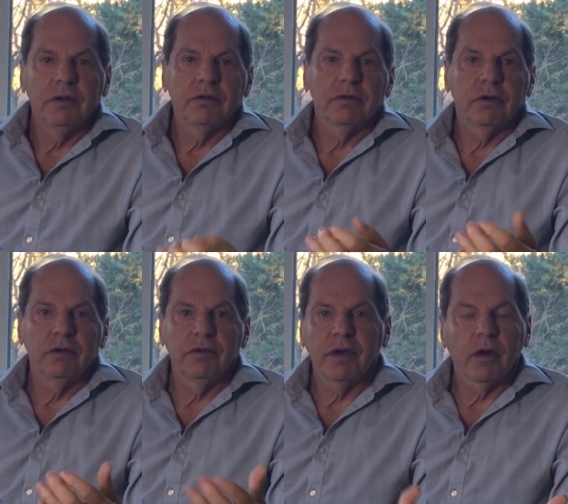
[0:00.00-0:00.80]
So
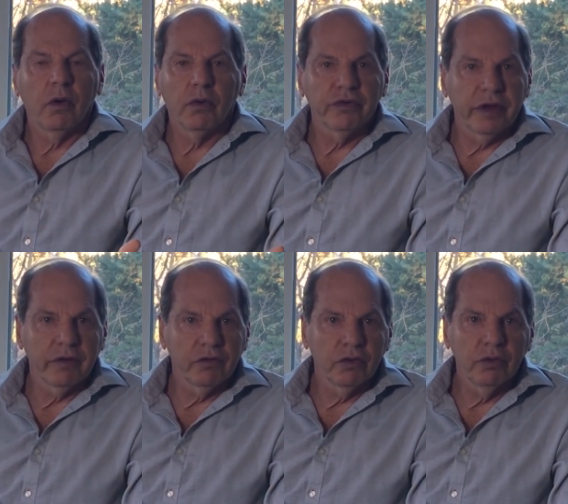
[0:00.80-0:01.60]
you've got a whole set
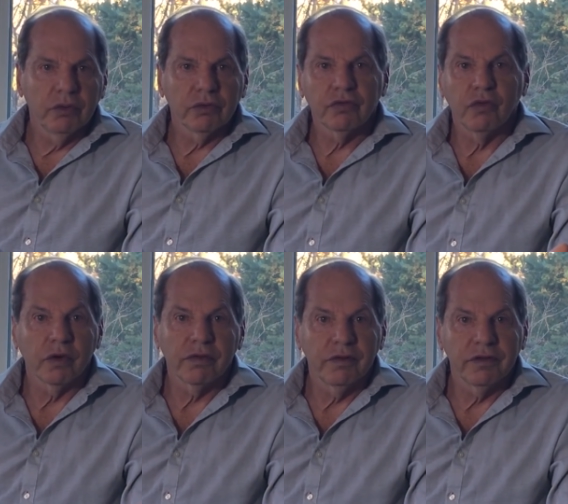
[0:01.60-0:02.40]
of tools
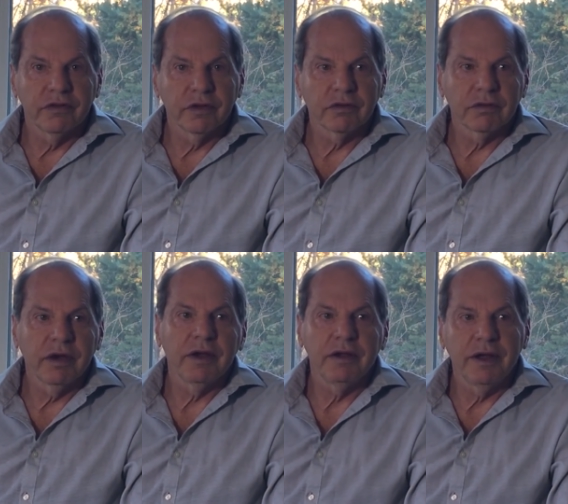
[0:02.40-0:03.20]
fourth, fifth, sixth
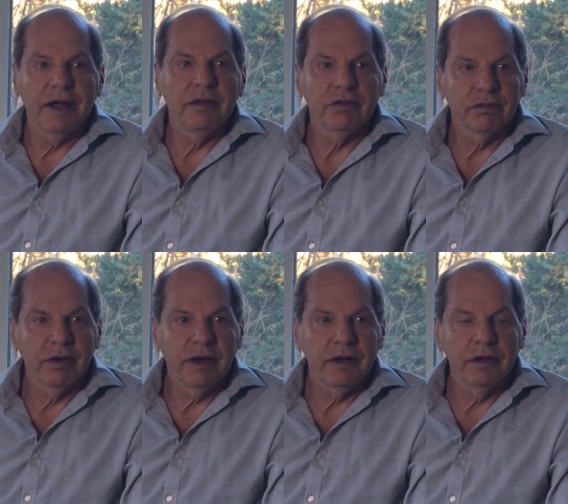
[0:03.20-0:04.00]
ray, eighth
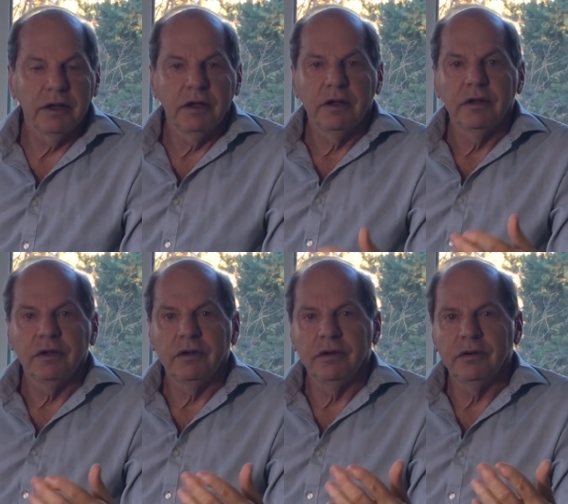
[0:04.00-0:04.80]
ray
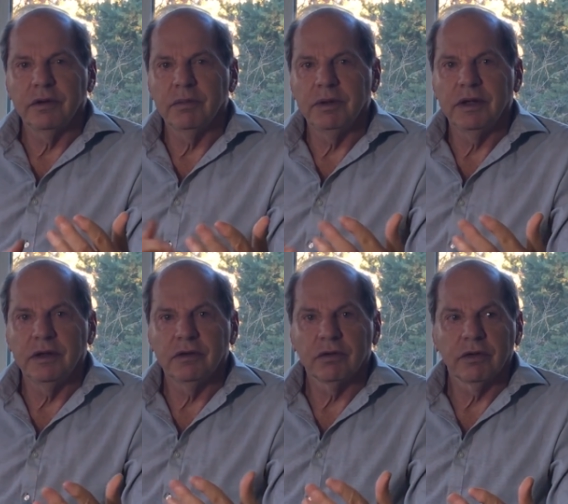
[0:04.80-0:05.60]
you can
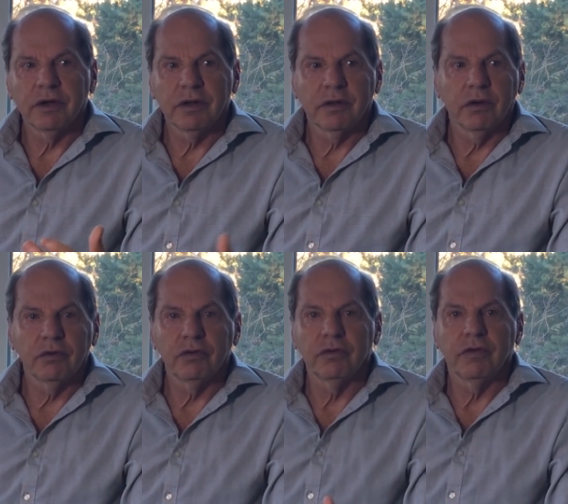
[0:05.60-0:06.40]
begin to look at those.